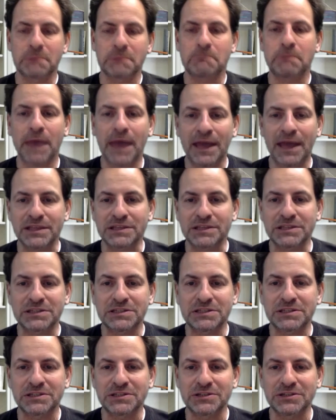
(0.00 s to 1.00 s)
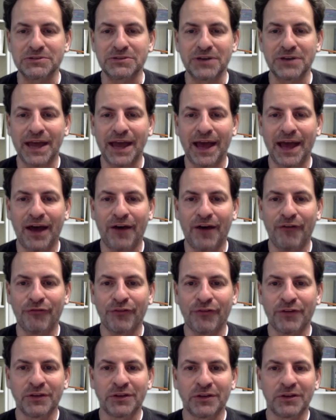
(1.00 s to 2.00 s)
pets? Do you have
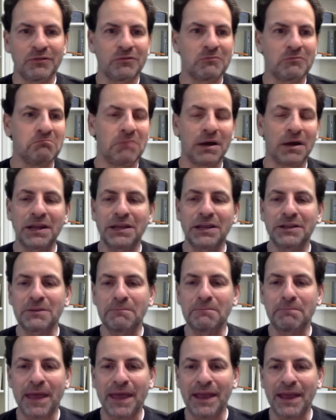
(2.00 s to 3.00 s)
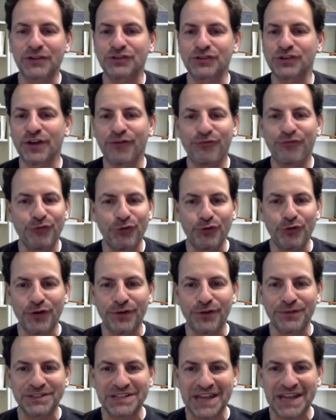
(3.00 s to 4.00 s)
money in the bank? Do you have food
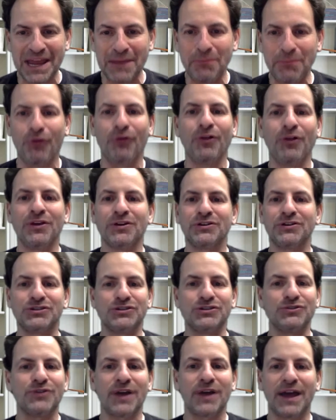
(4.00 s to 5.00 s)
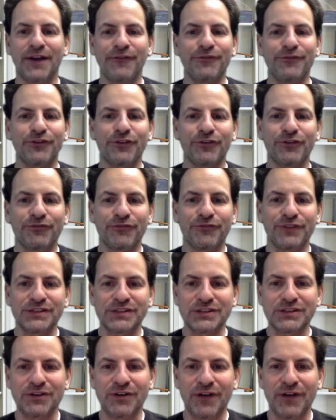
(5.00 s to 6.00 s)
on the table? Do you have your
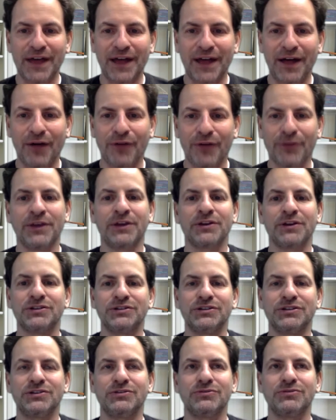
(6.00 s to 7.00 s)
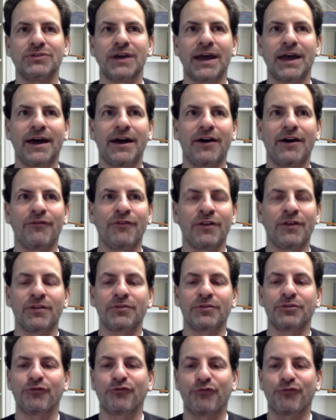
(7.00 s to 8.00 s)
physical health? Do you have
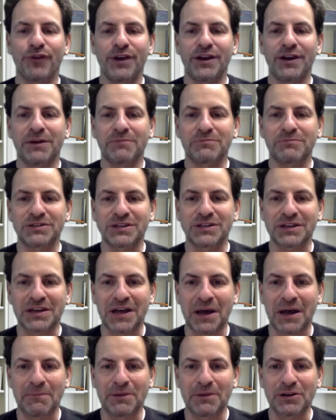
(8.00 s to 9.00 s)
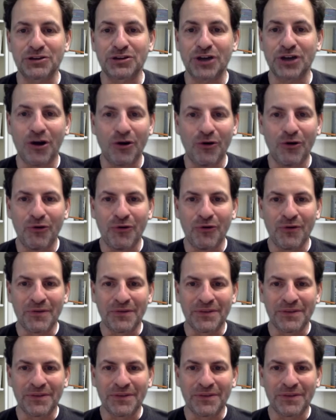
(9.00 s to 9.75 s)
the freedom to come and go